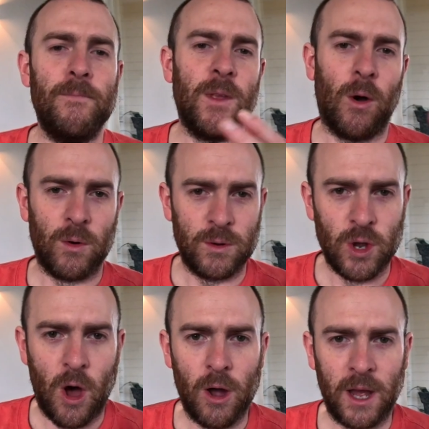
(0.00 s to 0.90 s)
you know,
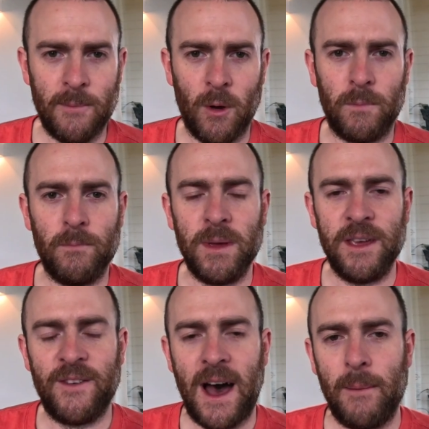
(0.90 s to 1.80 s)
talking about
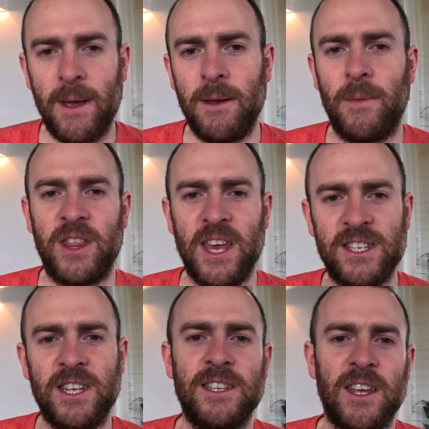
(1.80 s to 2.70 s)
bee farming, but
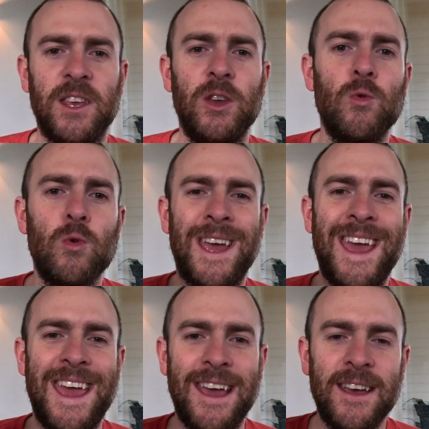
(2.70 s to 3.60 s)
this is a
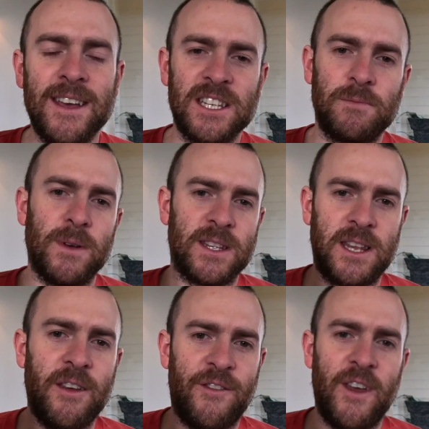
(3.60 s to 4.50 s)
UK
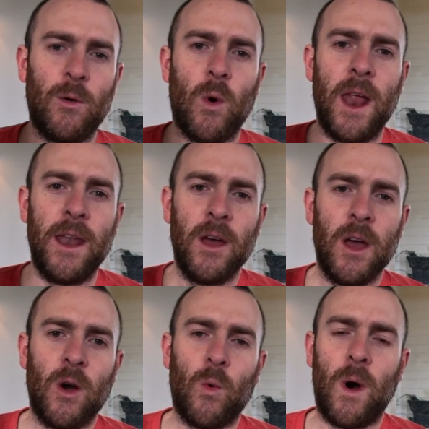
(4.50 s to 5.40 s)
specific one
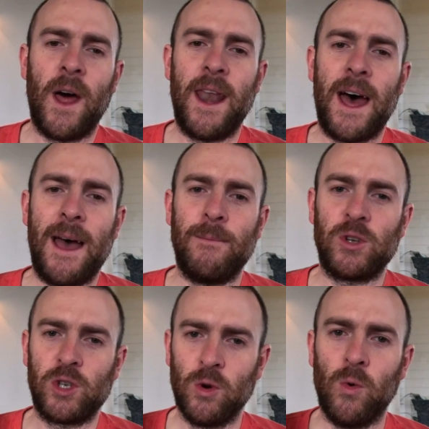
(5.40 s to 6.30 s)
I'm
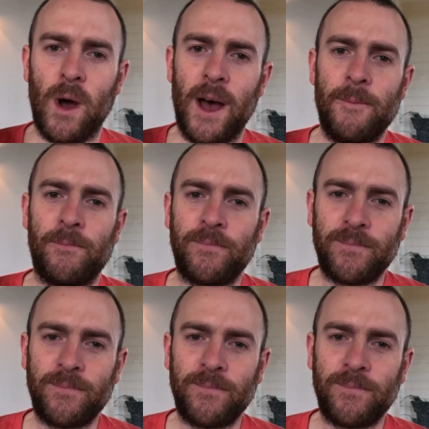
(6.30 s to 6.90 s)
sure